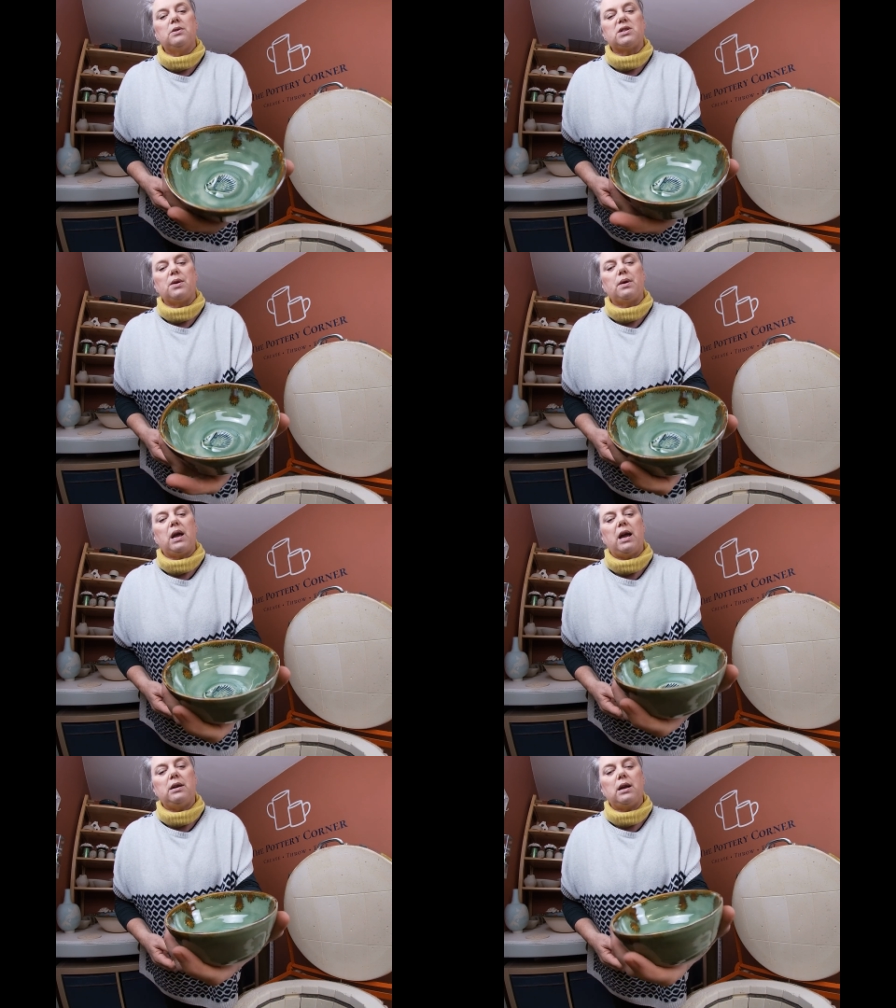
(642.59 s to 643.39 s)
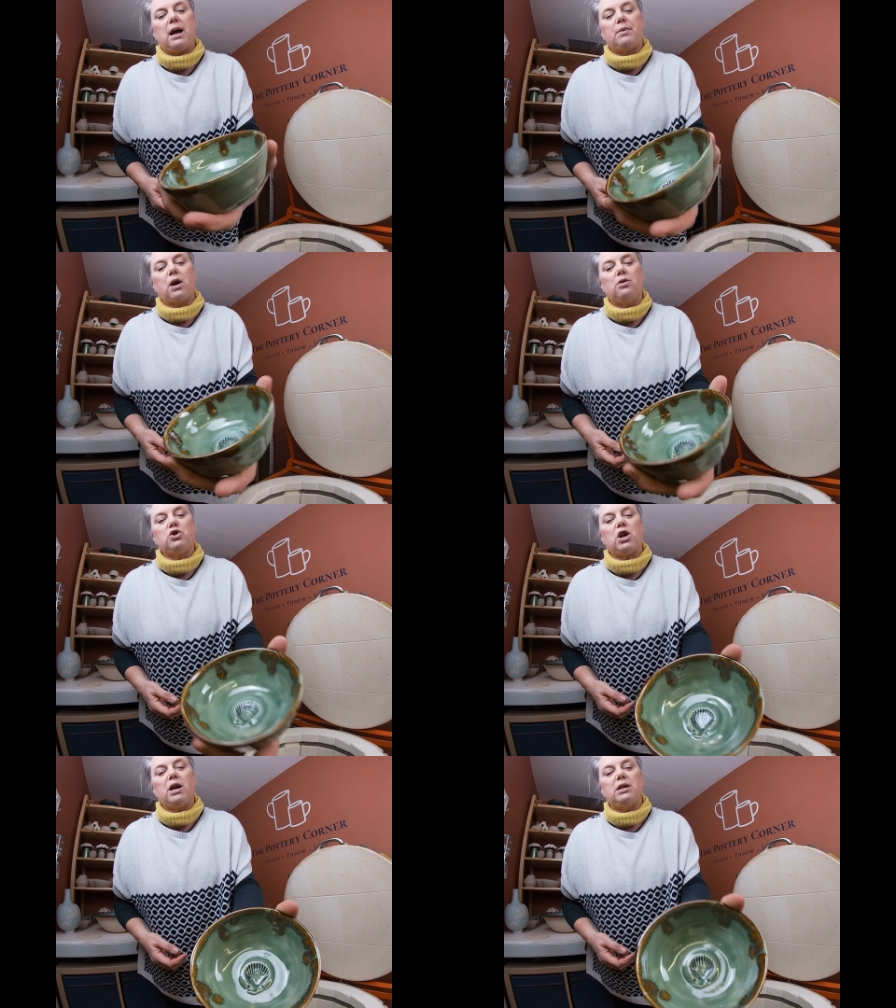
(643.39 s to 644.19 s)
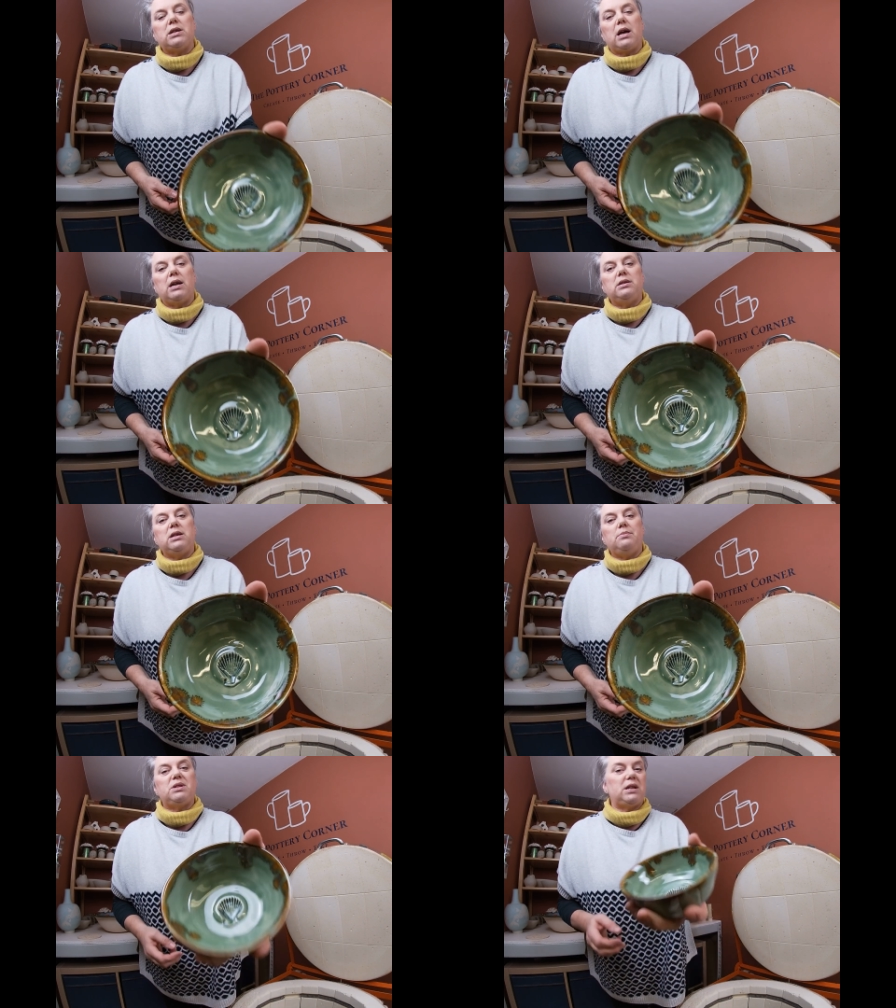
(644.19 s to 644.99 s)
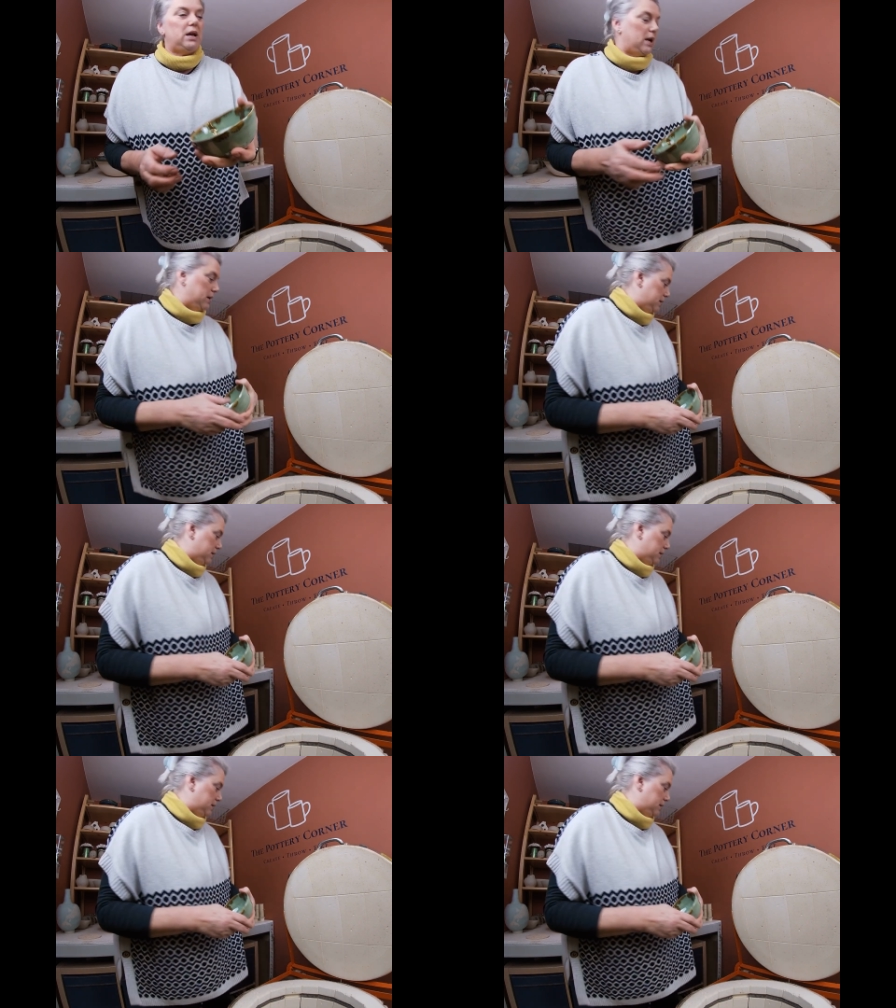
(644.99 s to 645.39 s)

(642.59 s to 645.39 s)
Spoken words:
So again, Amaco Jade and Deep Sea